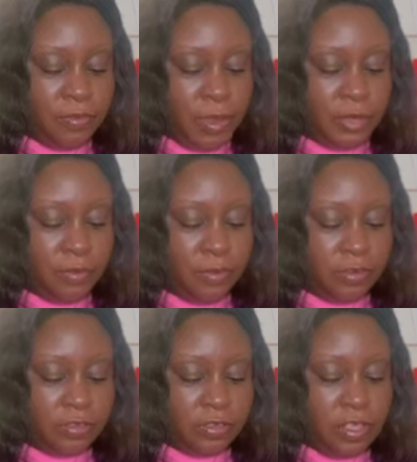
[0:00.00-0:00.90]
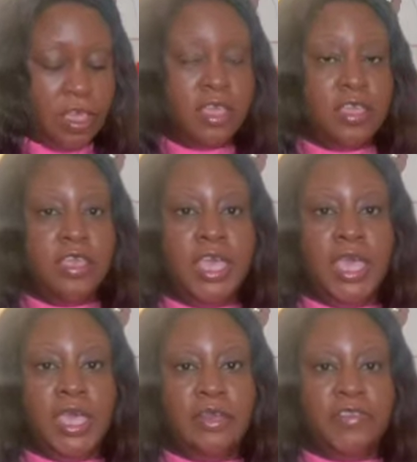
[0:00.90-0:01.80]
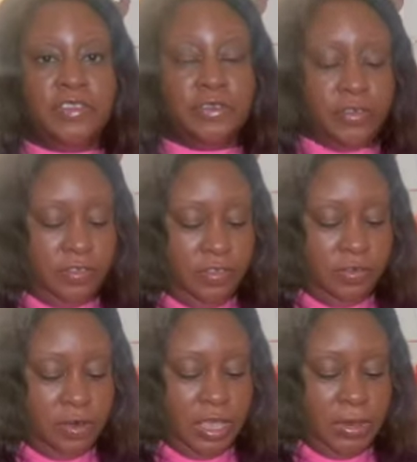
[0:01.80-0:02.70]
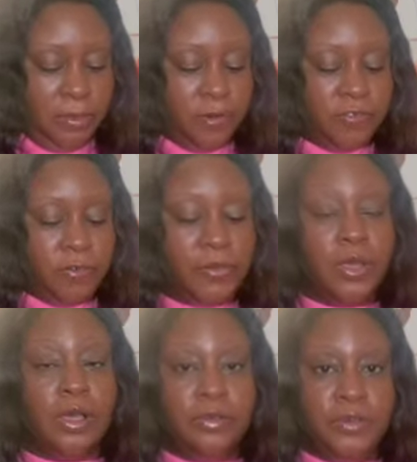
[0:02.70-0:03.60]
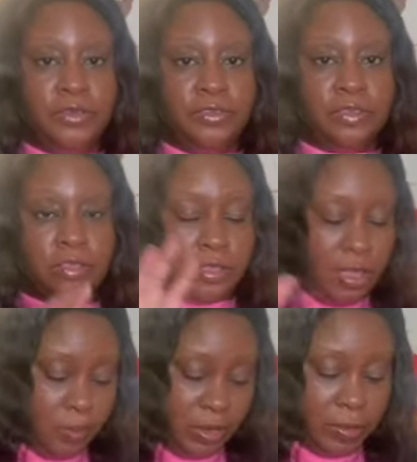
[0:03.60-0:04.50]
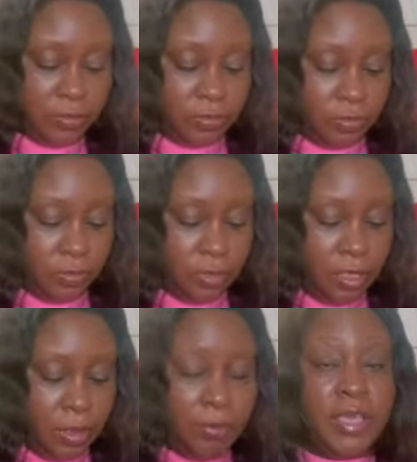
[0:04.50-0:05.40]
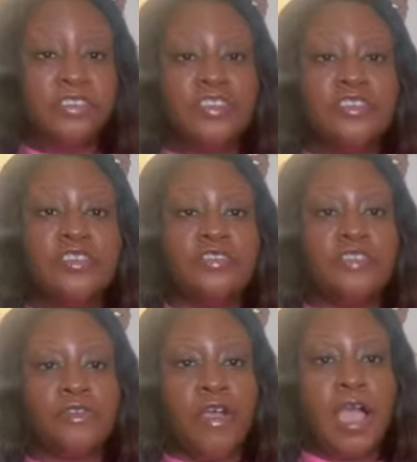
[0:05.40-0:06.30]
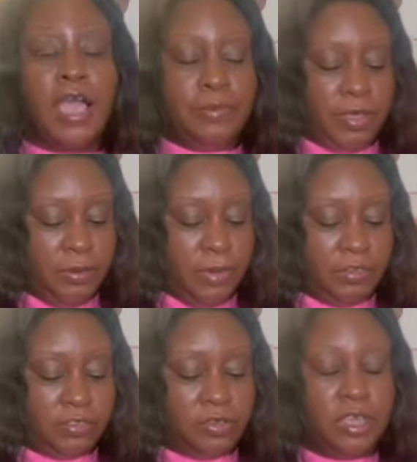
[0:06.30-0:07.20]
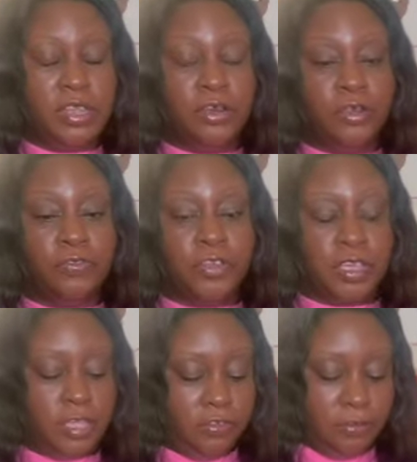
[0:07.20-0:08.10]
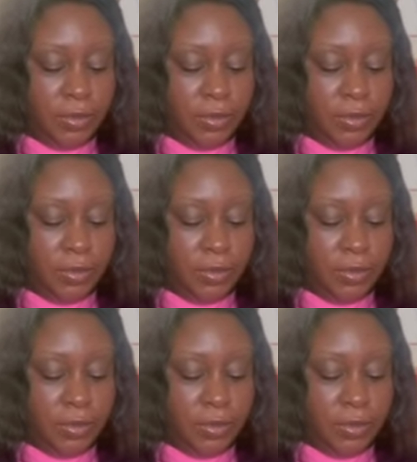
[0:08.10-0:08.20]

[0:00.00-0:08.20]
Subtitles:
Body Works and Victoria's Secret and perfume that I'm gonna be using coming up. So make sure you subscribe and make sure you hit the notification